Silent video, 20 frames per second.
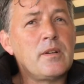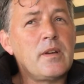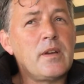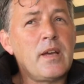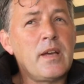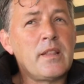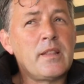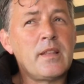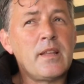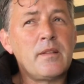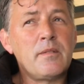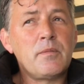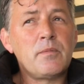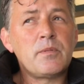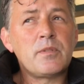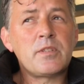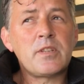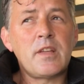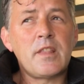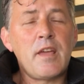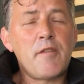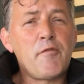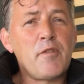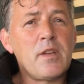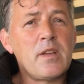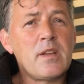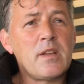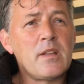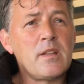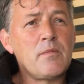at South
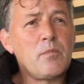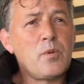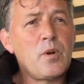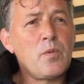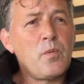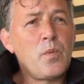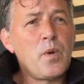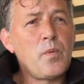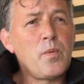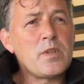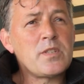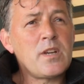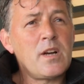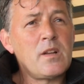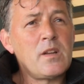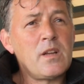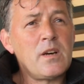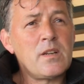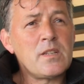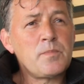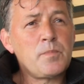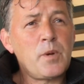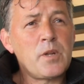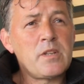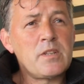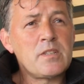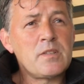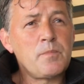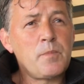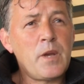Africa, when was our last
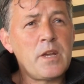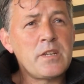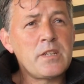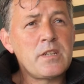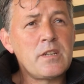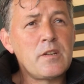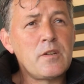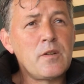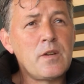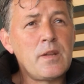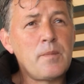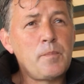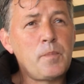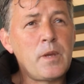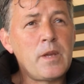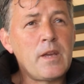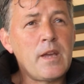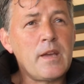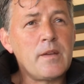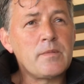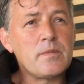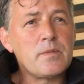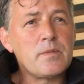participation in Olympic Games?